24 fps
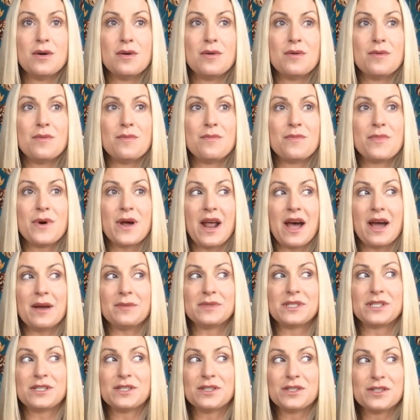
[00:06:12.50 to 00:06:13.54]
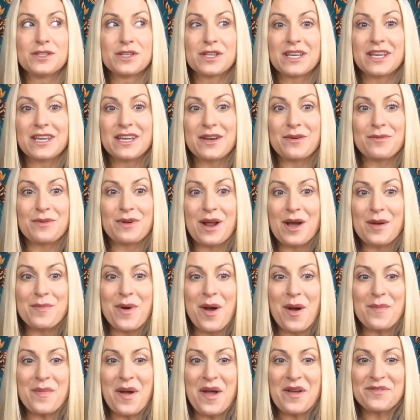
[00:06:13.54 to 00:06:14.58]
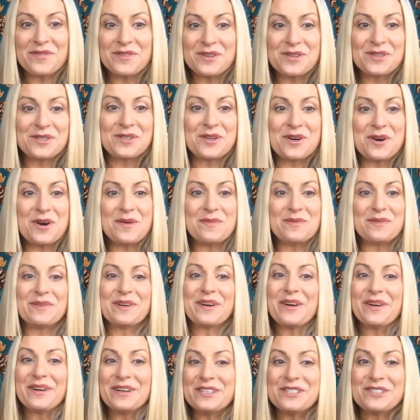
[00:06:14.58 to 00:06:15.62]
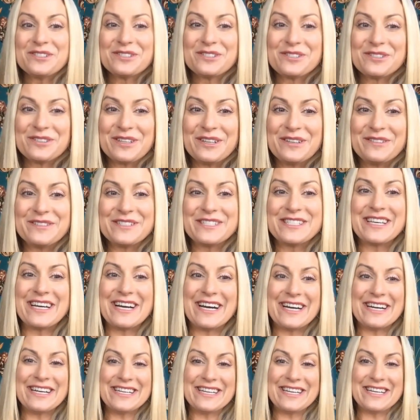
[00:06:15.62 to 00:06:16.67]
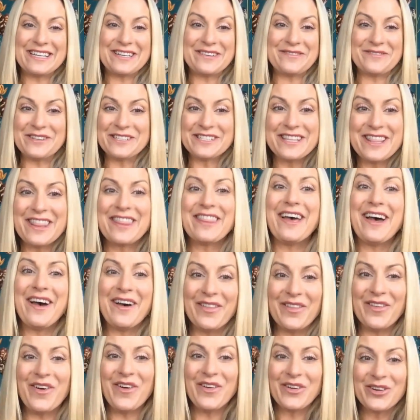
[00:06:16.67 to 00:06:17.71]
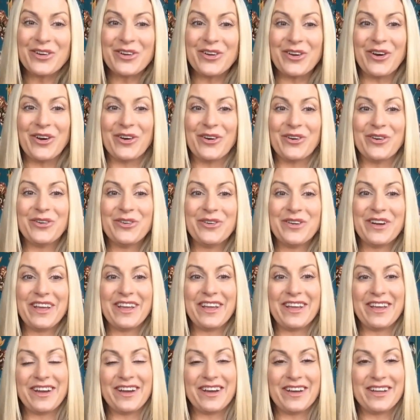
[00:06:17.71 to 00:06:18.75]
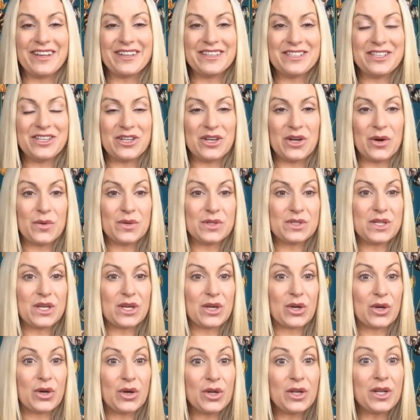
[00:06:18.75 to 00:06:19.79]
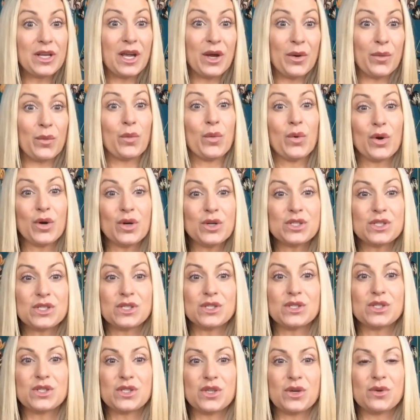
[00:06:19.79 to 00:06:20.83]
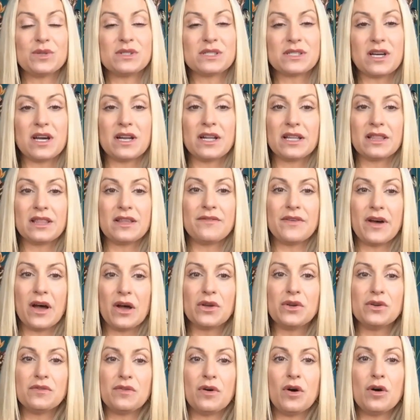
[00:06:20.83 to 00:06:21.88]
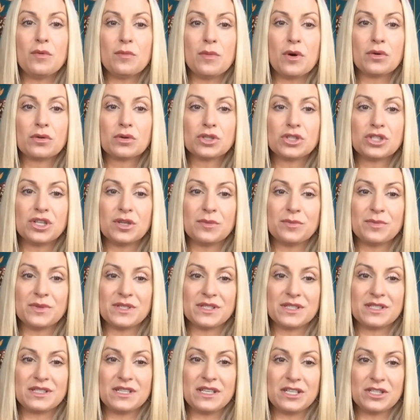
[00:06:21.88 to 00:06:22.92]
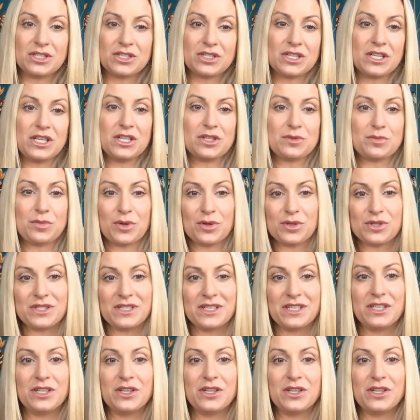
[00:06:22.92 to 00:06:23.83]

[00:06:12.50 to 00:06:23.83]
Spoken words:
But I'm still looking at when I bought my first home and what our interest rate was at, and it wasn't that long ago. And it could get worse. And so it's kind of like the value of home ownership is to each person.